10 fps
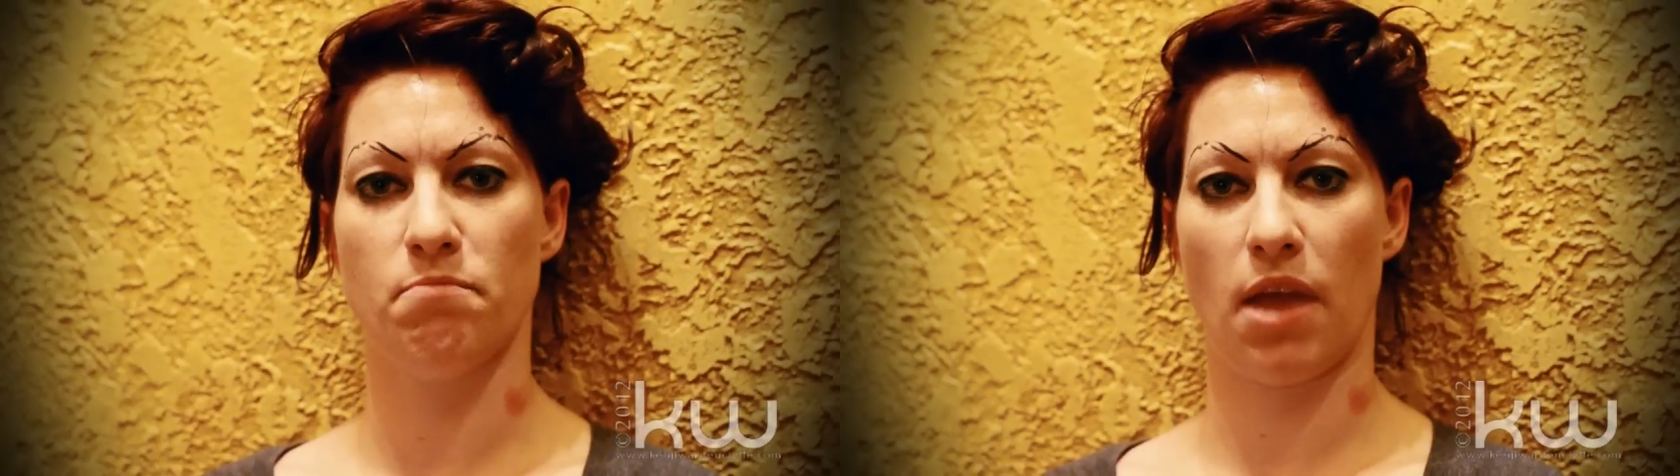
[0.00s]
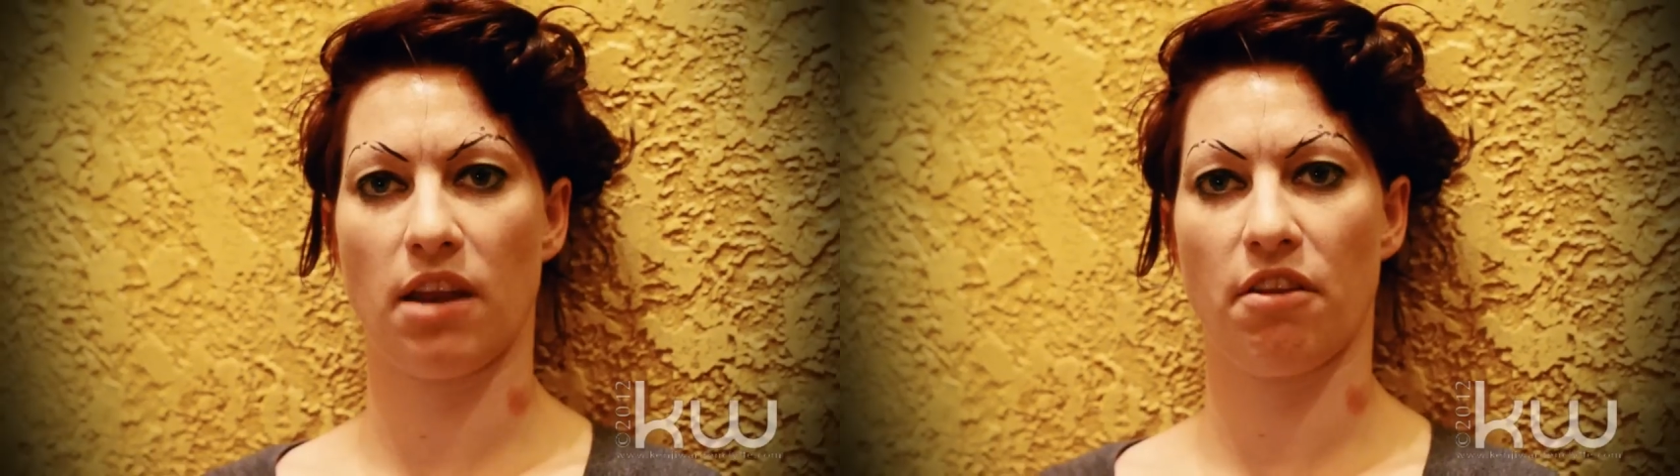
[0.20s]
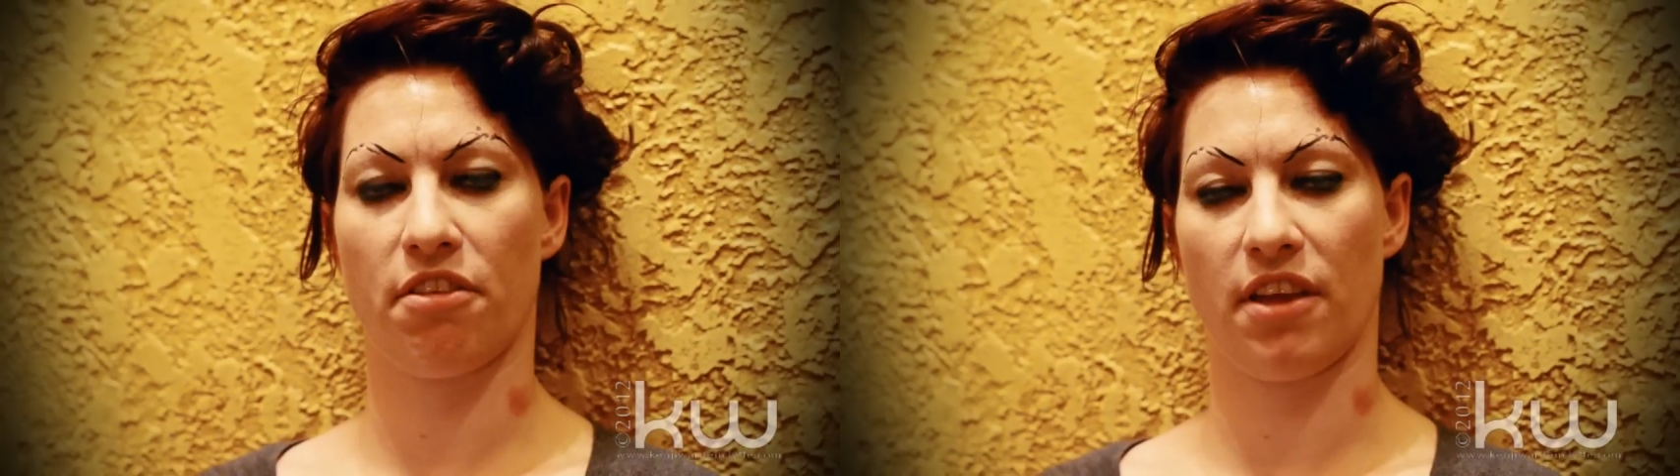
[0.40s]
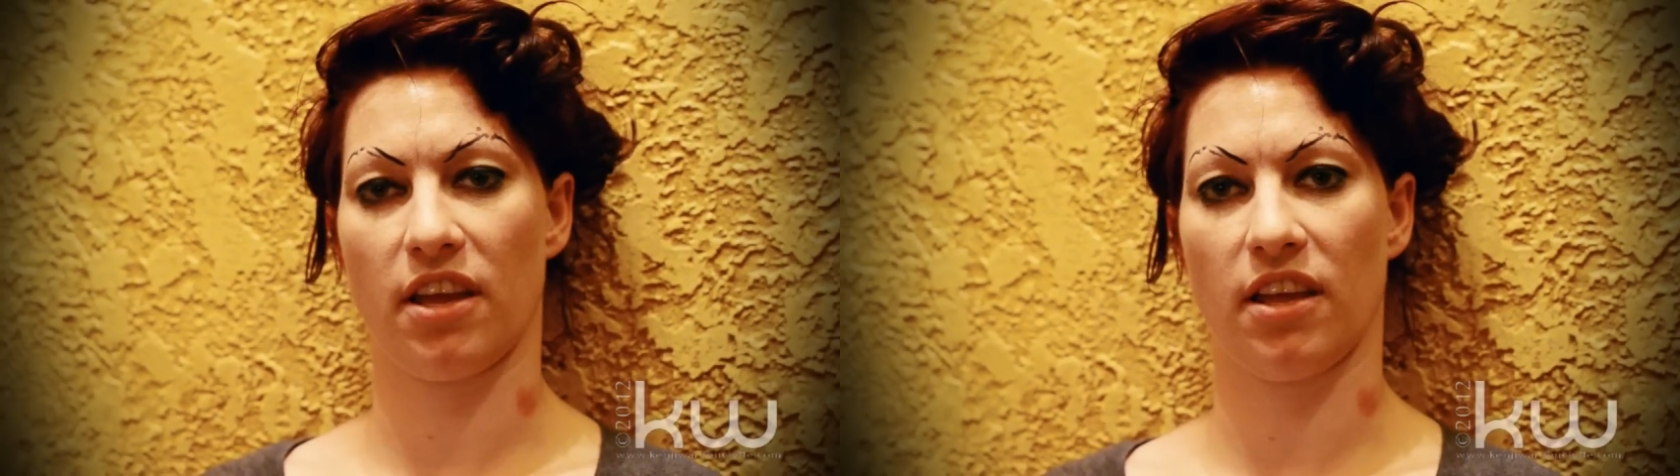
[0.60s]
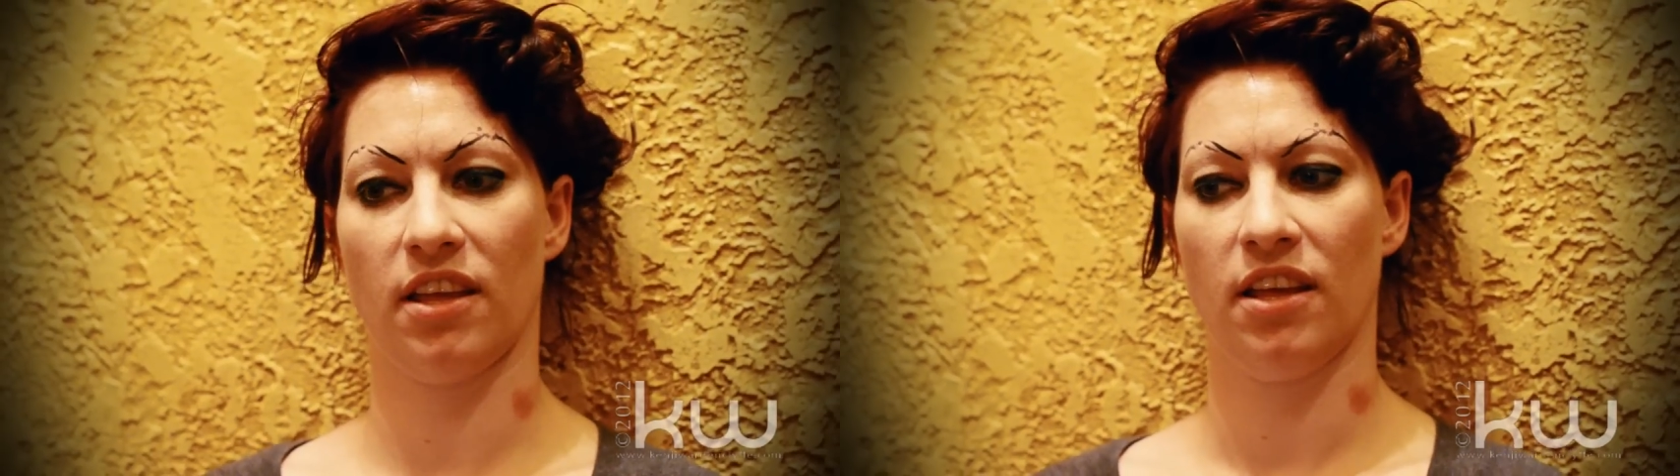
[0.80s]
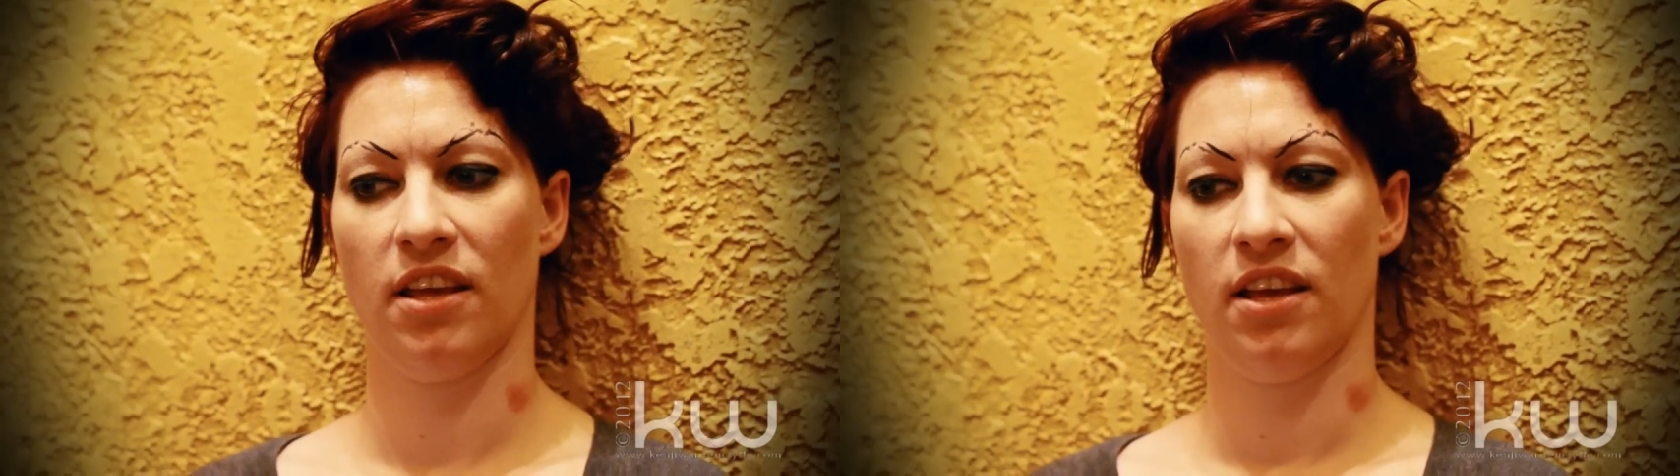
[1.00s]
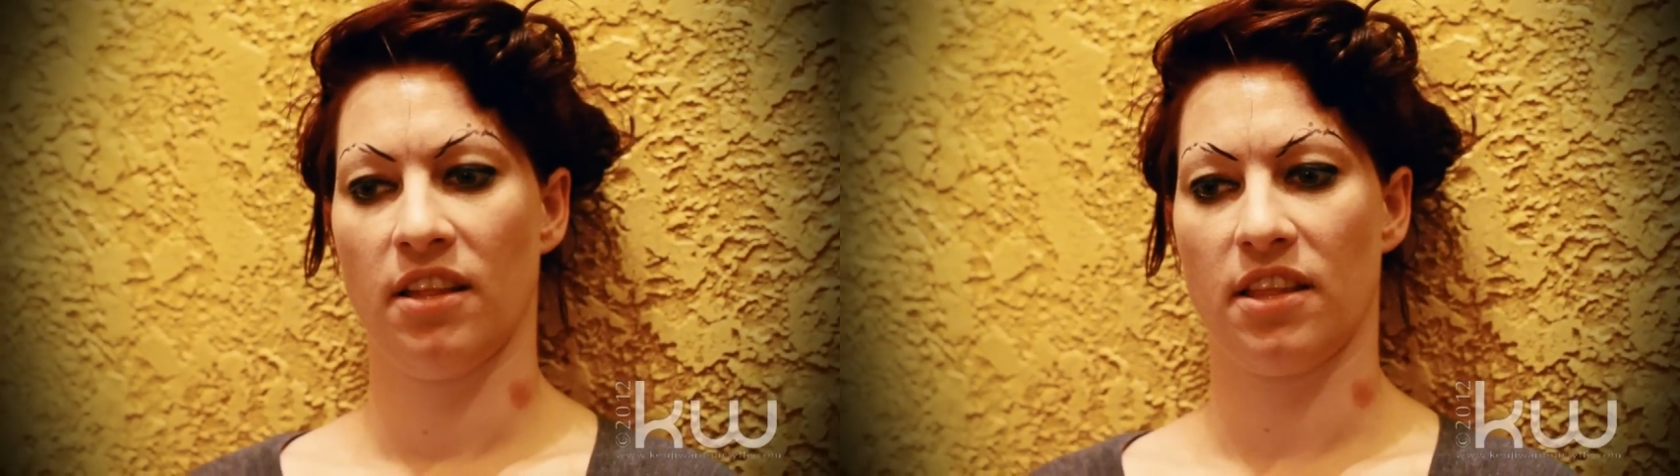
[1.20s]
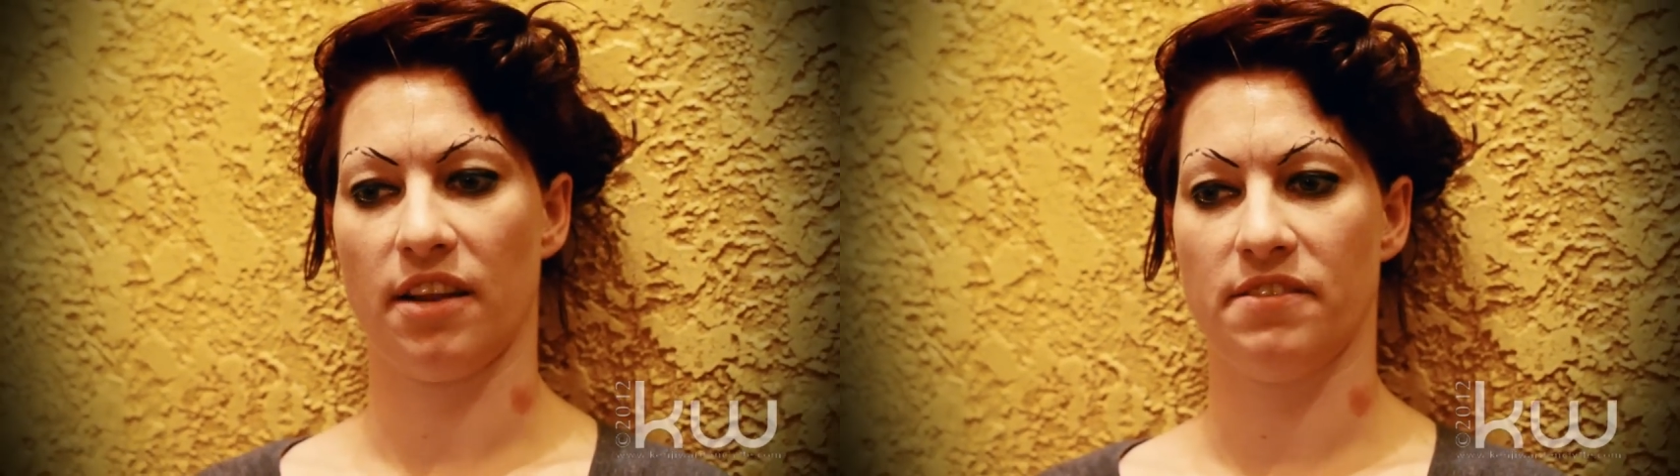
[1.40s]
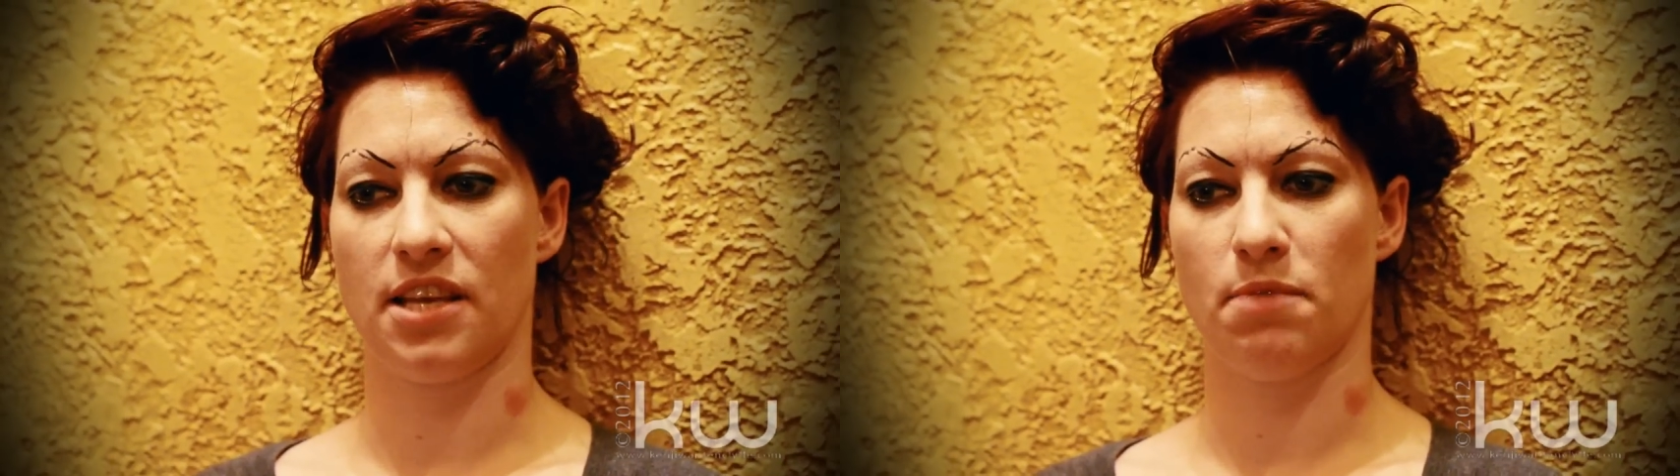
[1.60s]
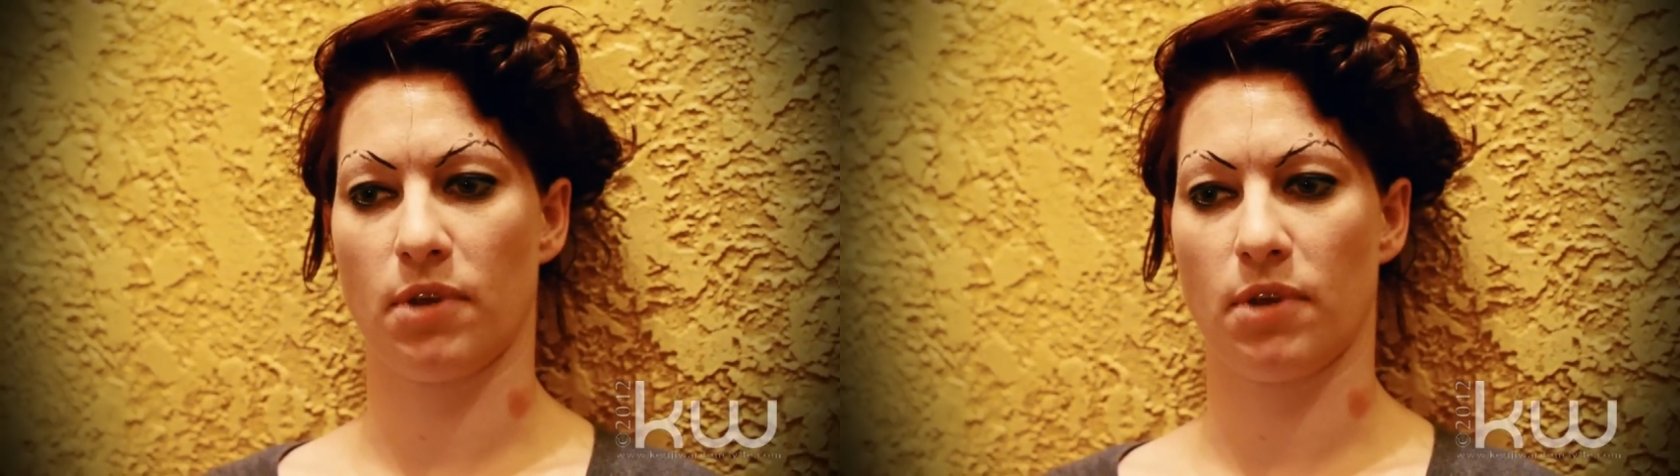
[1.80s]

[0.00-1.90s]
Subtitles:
main thing that I've seen,